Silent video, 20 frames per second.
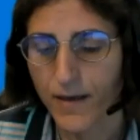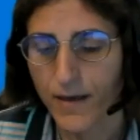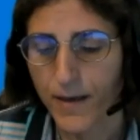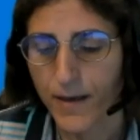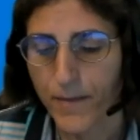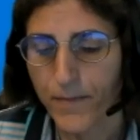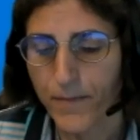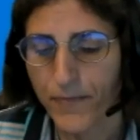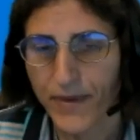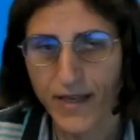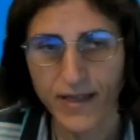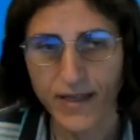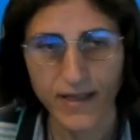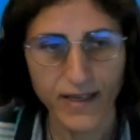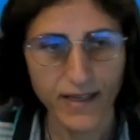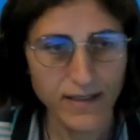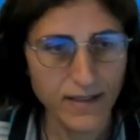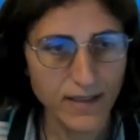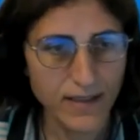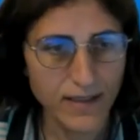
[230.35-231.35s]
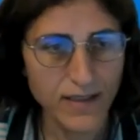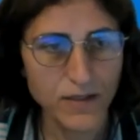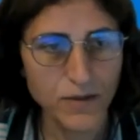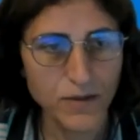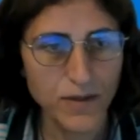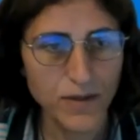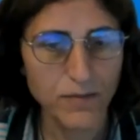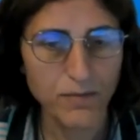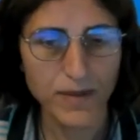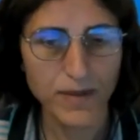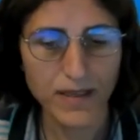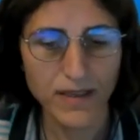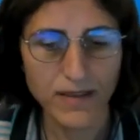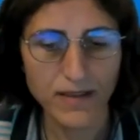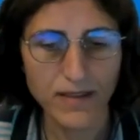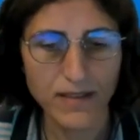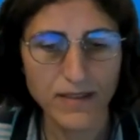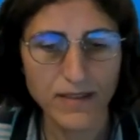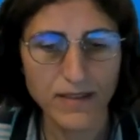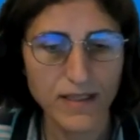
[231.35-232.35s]
um, and other UN
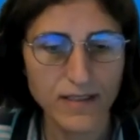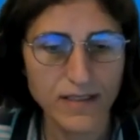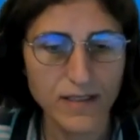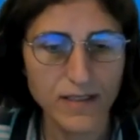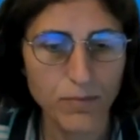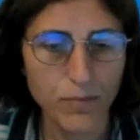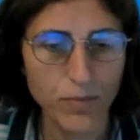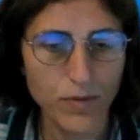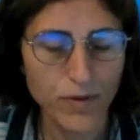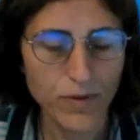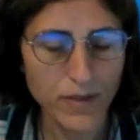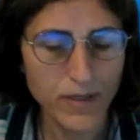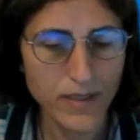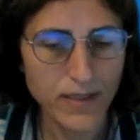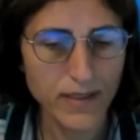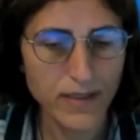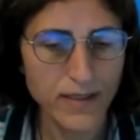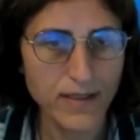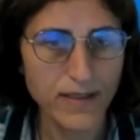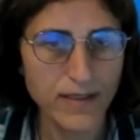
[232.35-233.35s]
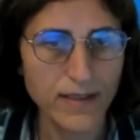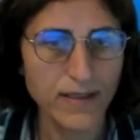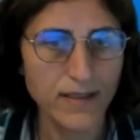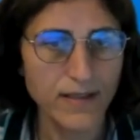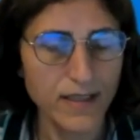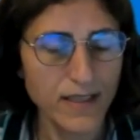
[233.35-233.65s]
partners are supporting uh,